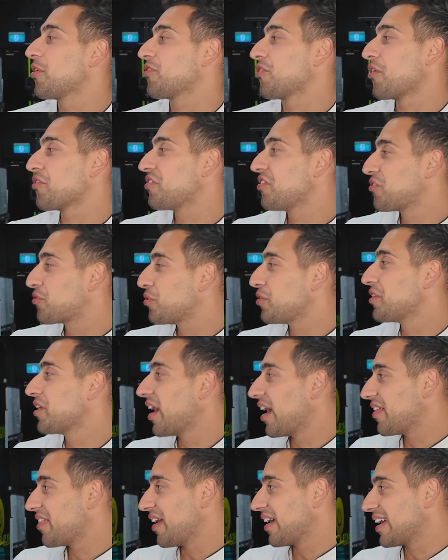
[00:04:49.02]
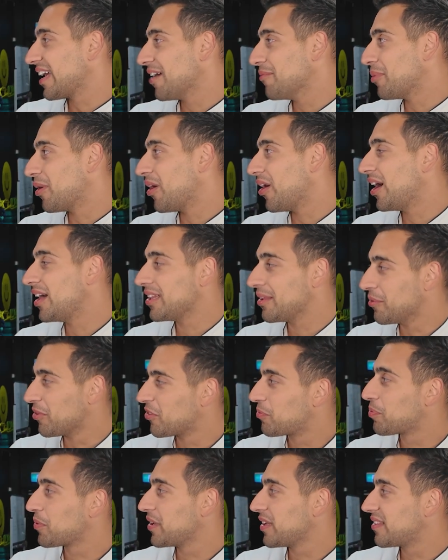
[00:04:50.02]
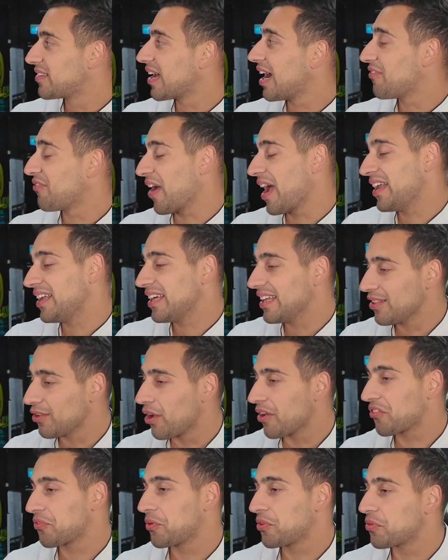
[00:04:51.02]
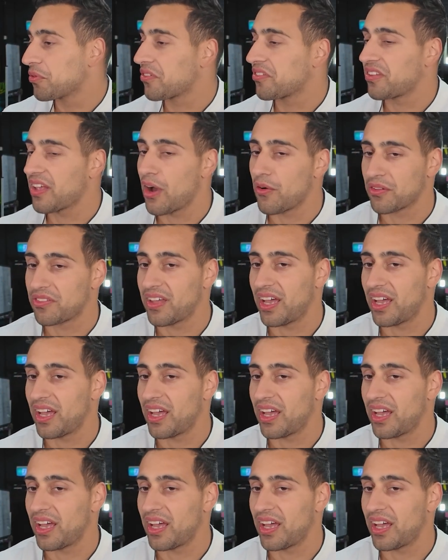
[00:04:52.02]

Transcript: because Aussies couldn't go there and get behind him. It was pretty tough. And he lost, which was a sour